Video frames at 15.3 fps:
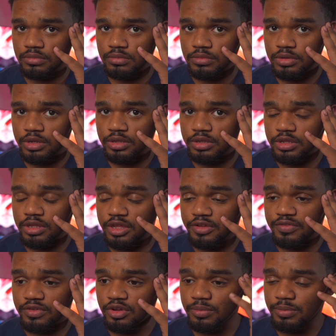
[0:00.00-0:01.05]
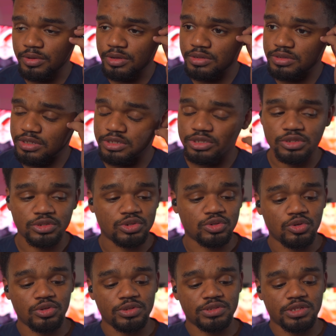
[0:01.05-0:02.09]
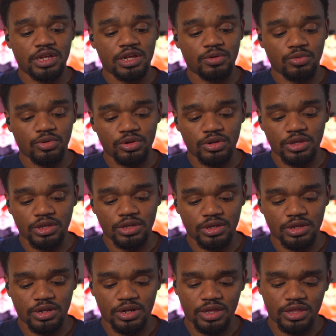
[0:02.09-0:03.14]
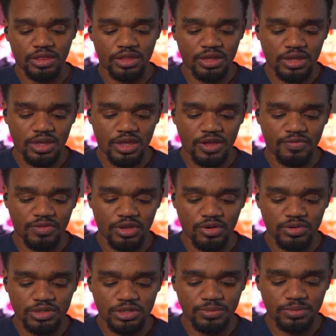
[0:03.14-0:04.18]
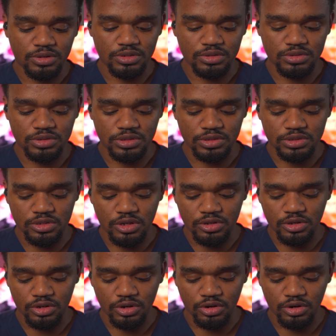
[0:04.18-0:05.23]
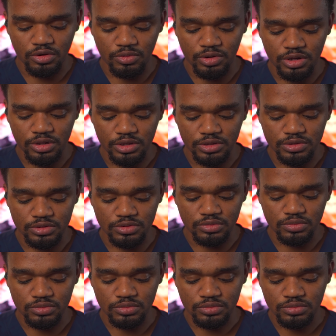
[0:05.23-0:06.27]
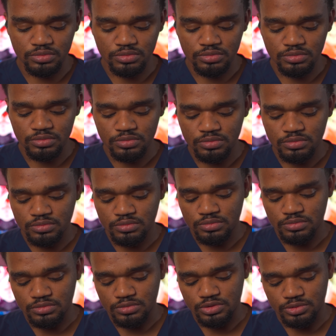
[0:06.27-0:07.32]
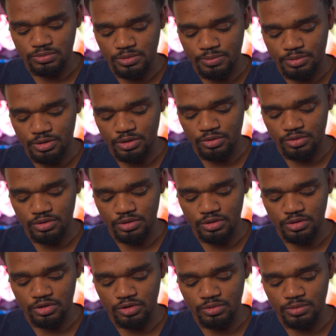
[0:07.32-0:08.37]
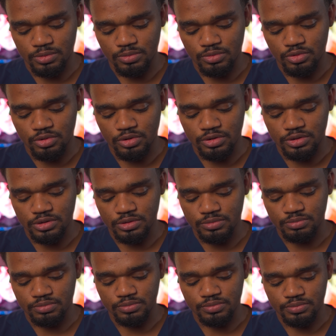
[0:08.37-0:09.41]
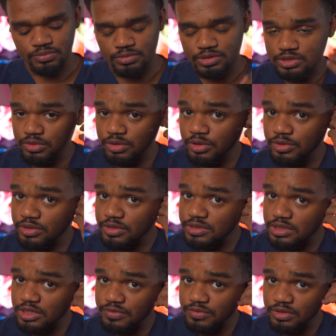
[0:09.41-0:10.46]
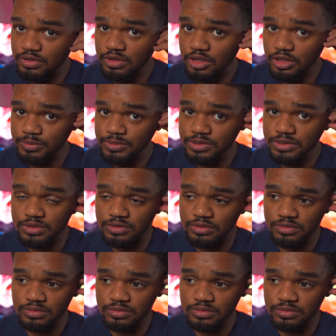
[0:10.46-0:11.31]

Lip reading: Yeah, the left earbud touch control is not working, and I think I have the ear tip installed on here correctly too. So I'm gonna play with it a little bit more and mess around with it and see if it helps.